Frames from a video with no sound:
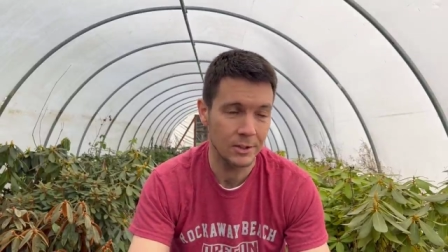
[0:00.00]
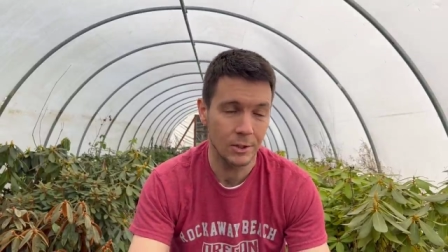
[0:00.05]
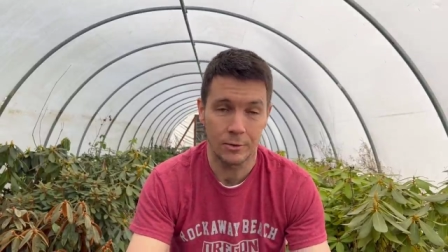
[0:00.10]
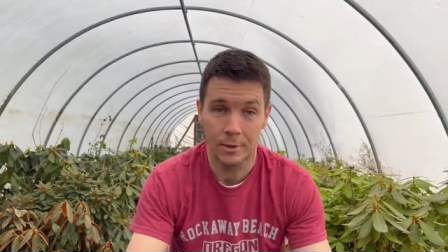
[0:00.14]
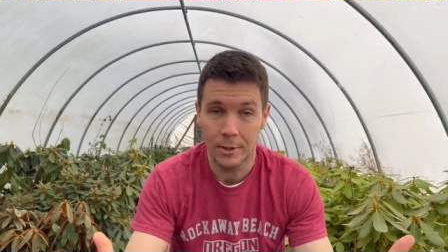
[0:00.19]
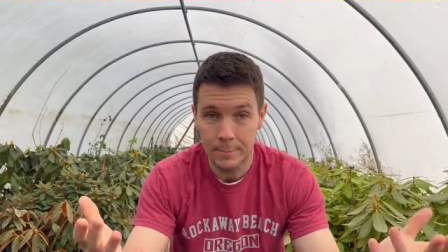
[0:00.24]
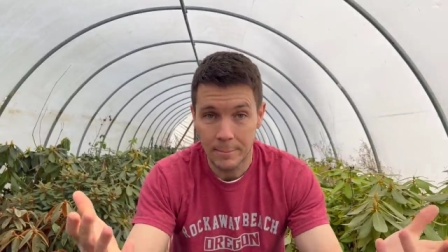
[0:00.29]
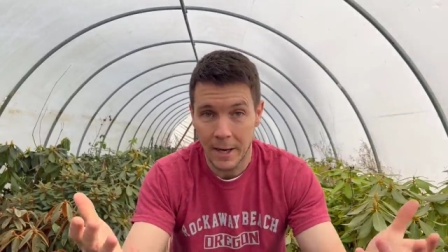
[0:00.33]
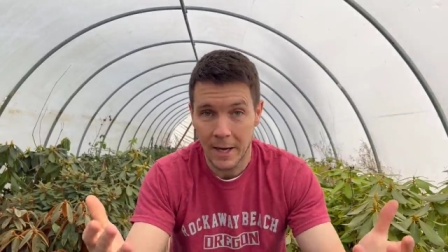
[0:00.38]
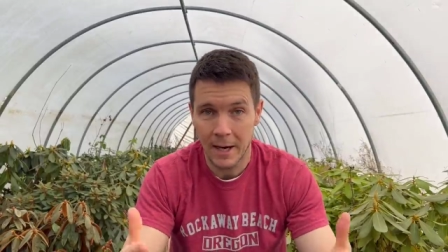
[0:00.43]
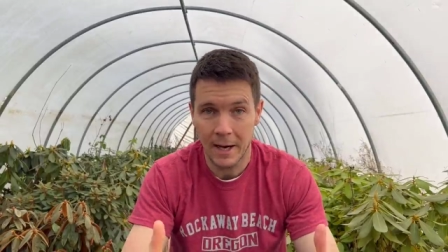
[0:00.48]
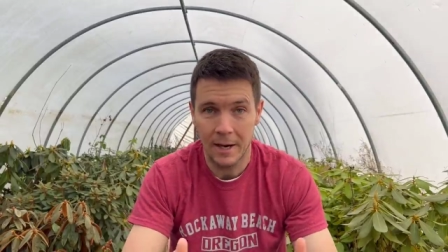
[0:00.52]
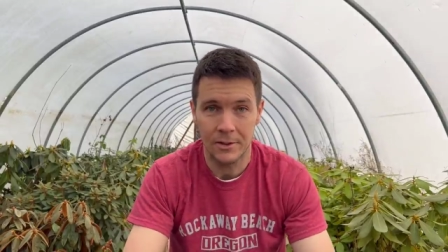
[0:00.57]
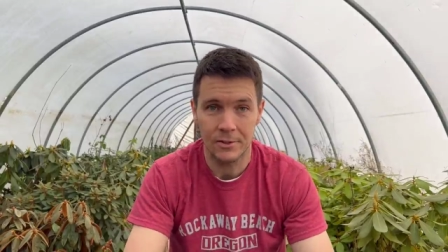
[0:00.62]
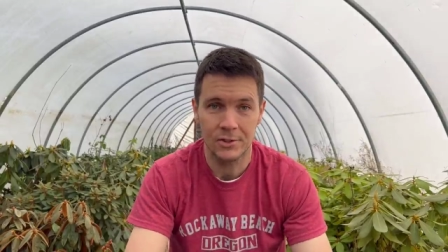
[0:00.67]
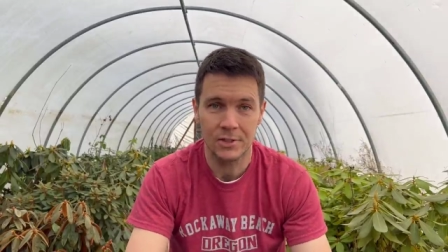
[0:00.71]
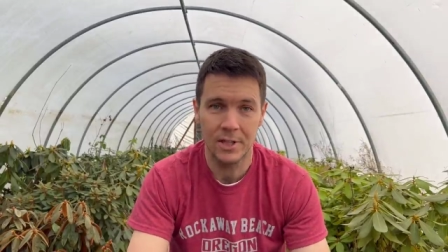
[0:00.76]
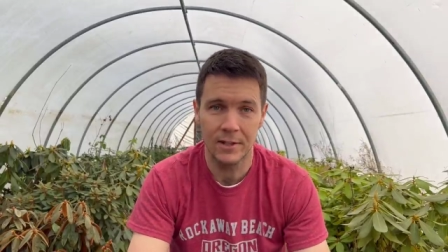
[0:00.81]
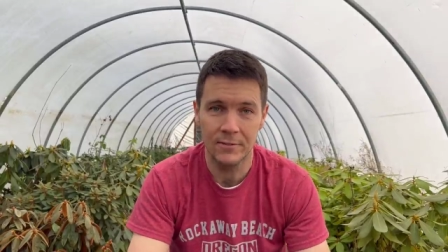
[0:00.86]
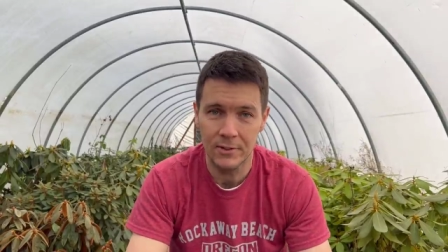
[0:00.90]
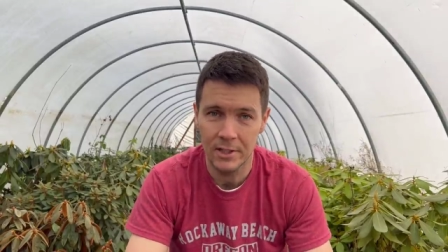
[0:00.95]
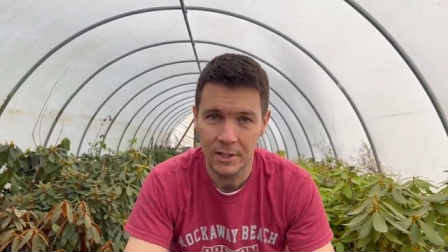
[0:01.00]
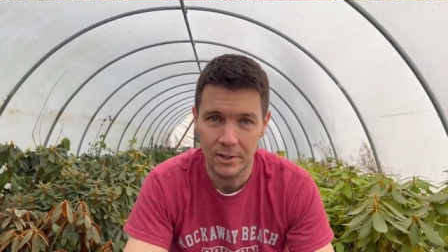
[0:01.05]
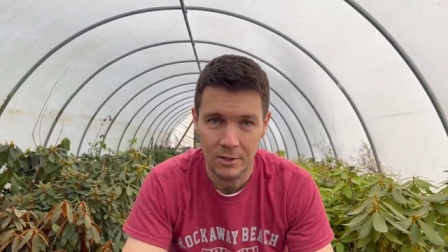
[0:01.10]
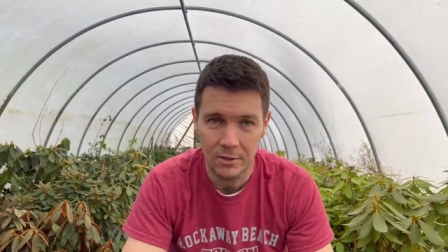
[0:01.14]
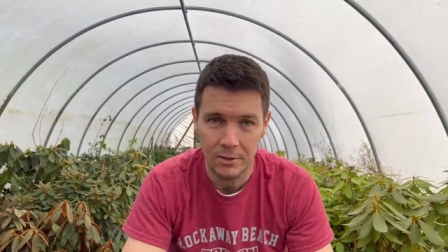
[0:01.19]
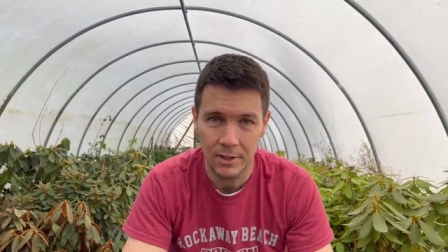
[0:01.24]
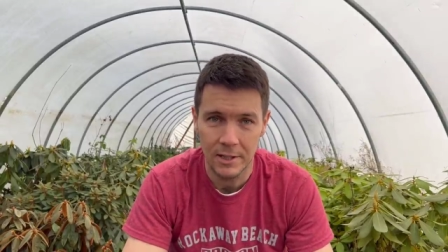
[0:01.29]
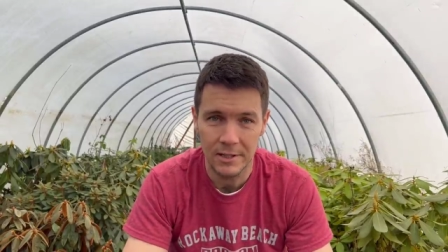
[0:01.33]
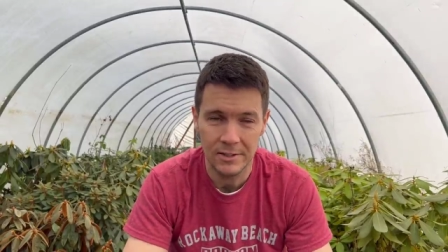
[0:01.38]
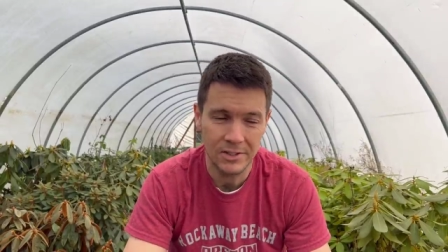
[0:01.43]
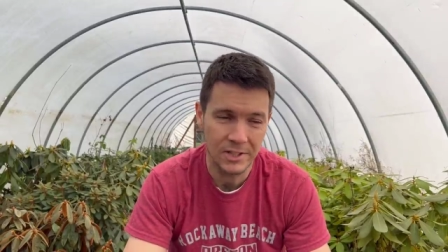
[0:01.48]
you know, in my house, seventy
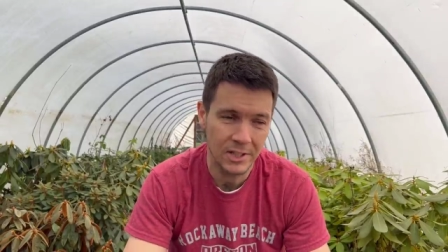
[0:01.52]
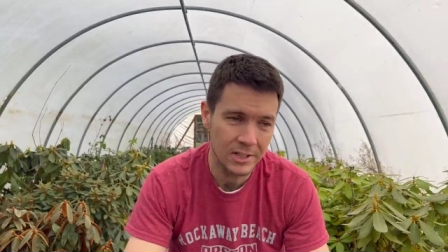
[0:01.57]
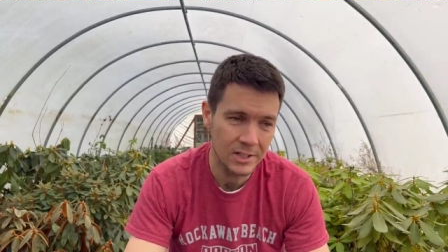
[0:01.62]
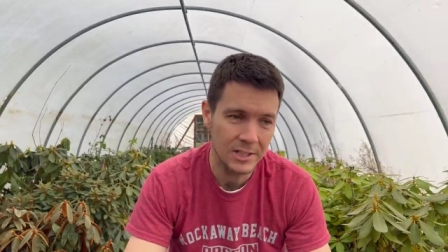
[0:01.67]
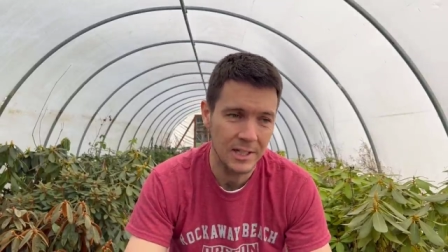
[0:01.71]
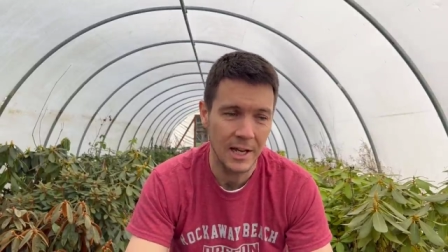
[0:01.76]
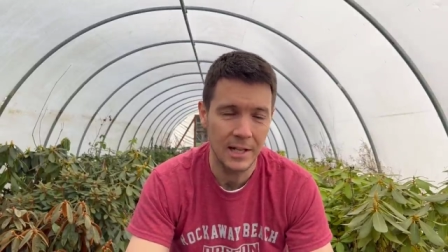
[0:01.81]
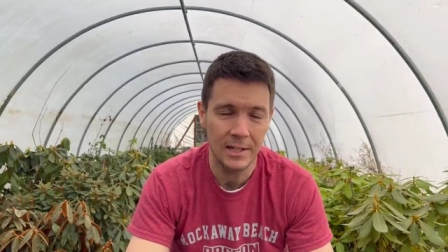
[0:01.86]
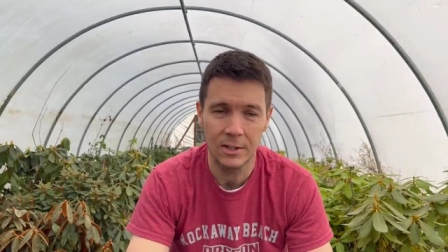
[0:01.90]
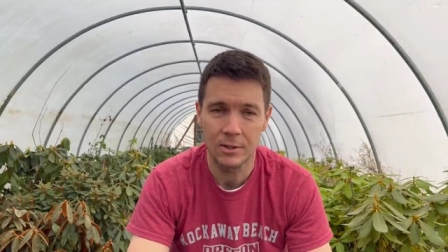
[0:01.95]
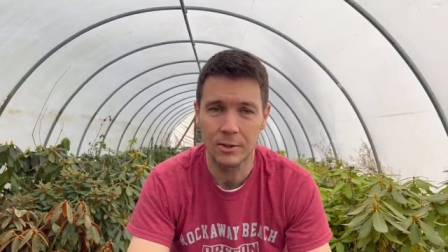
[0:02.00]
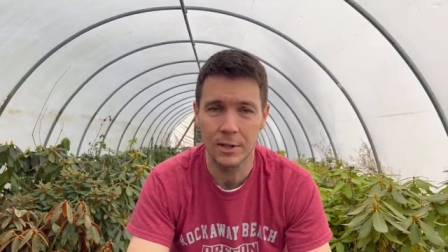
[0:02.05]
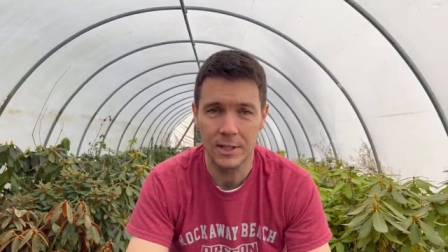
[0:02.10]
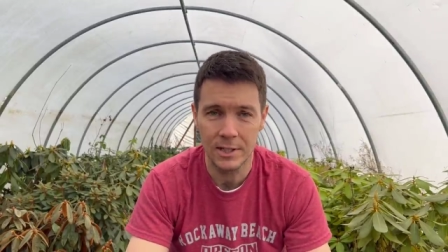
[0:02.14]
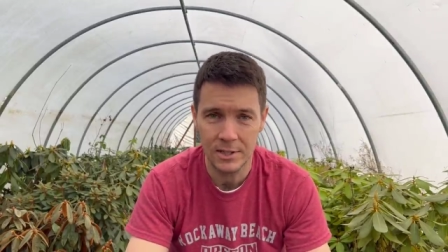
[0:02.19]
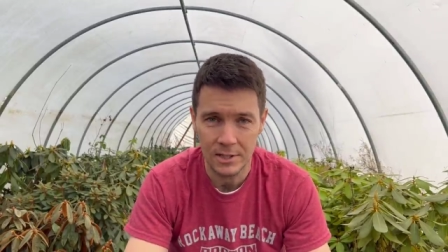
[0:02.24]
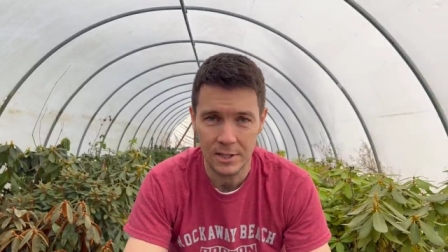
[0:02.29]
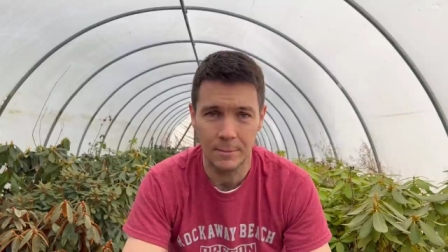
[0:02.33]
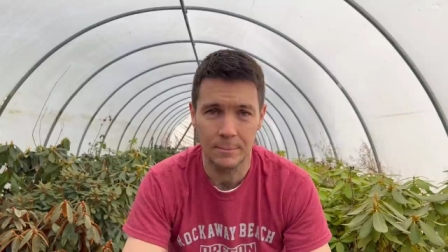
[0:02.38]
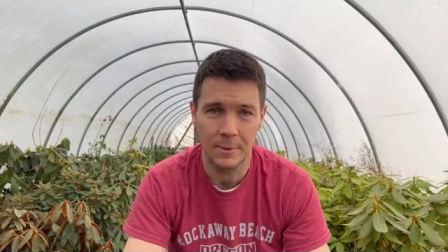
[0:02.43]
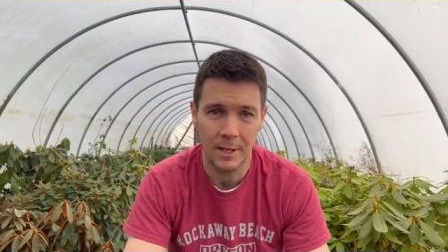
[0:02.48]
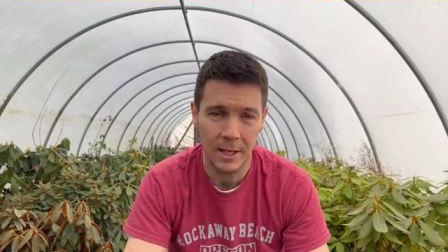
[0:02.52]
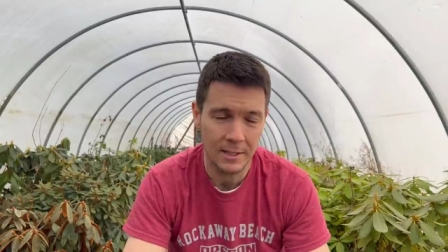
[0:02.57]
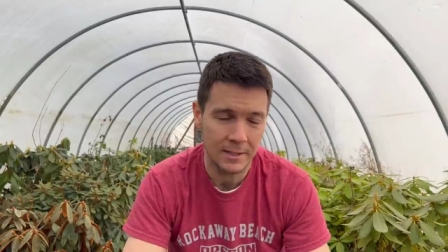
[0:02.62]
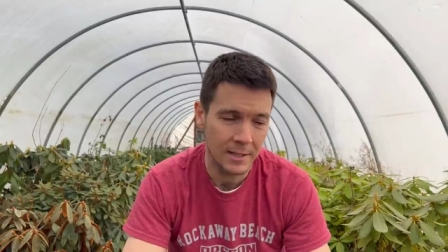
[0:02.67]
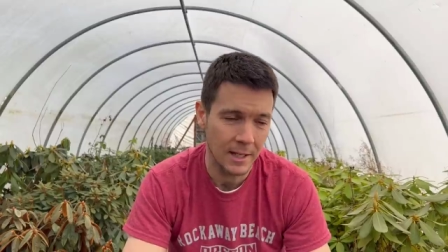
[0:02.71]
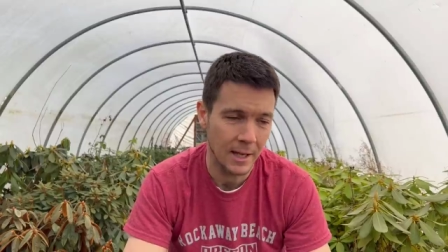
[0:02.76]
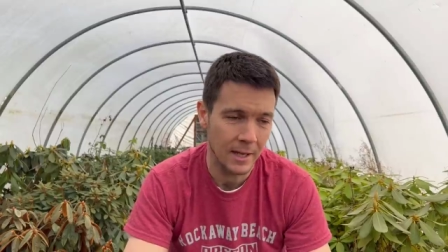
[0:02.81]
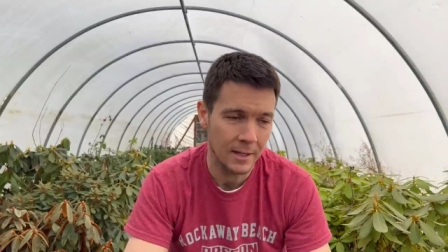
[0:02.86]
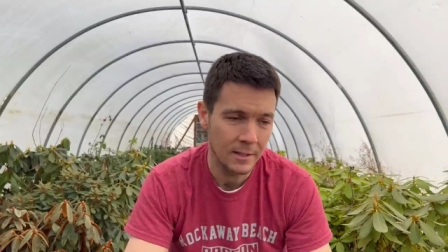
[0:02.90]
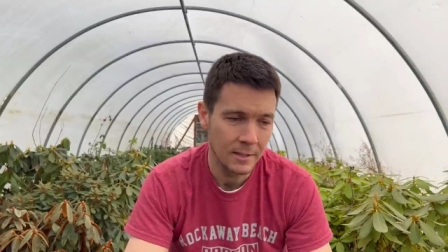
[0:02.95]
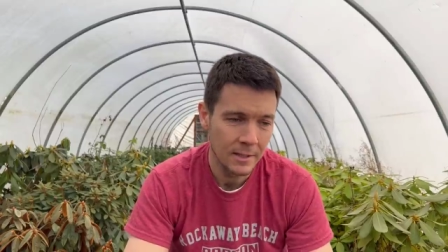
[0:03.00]
degrees, sixty-eight degrees, something like
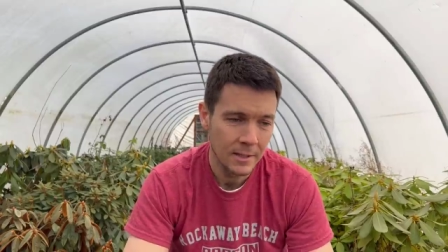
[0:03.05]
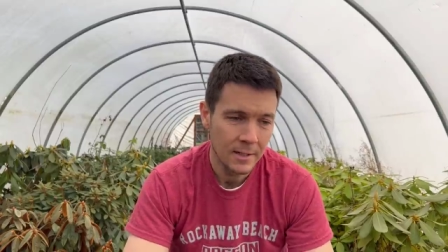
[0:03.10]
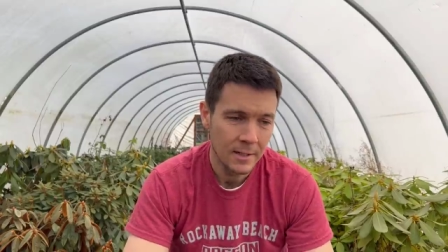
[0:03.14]
that.